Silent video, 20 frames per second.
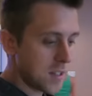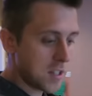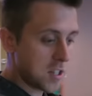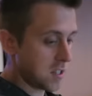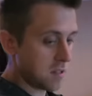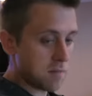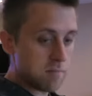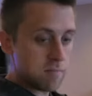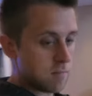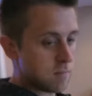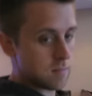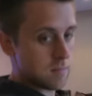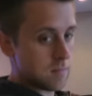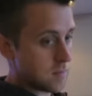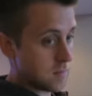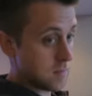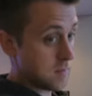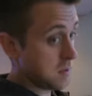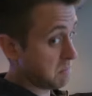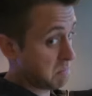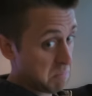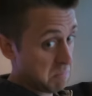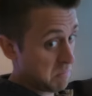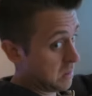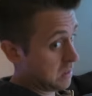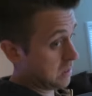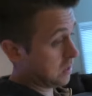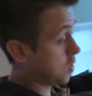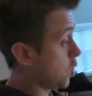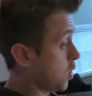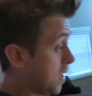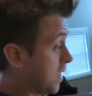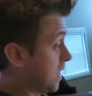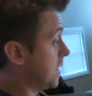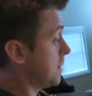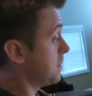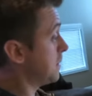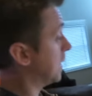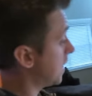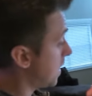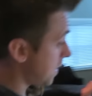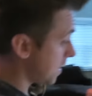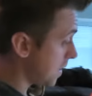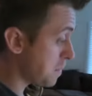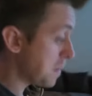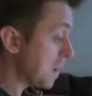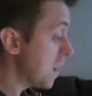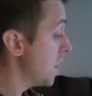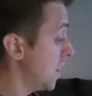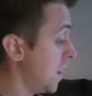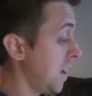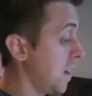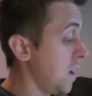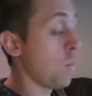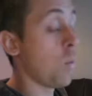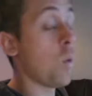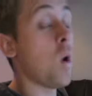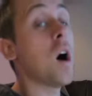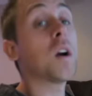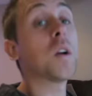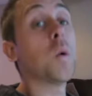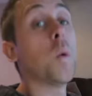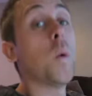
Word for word: Just, according to him, it got up and walked